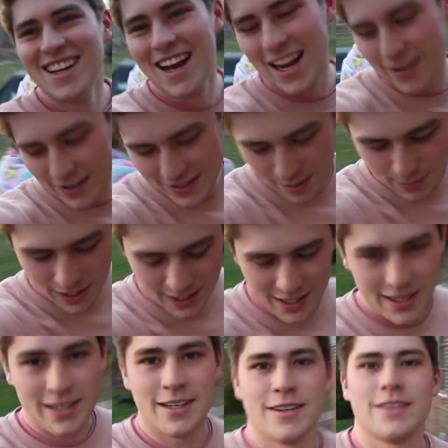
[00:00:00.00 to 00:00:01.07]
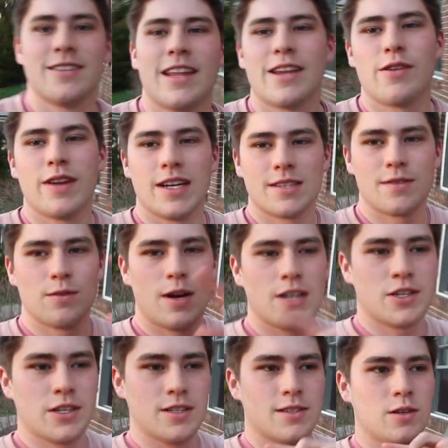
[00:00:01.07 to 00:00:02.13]
Anyways, I'm gonna end it here. Thank you guys for
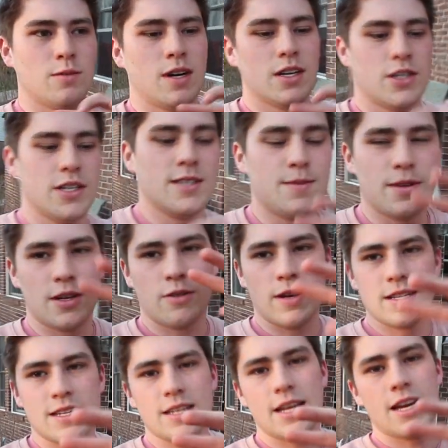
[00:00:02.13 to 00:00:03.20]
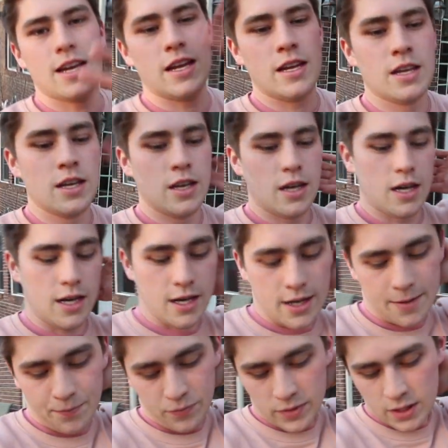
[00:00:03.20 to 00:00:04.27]
watching so much. It's been a crazy day.
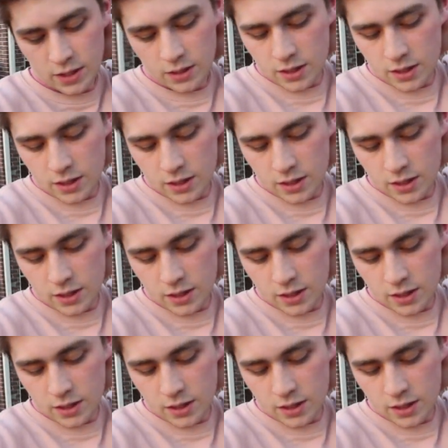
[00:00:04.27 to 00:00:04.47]
What are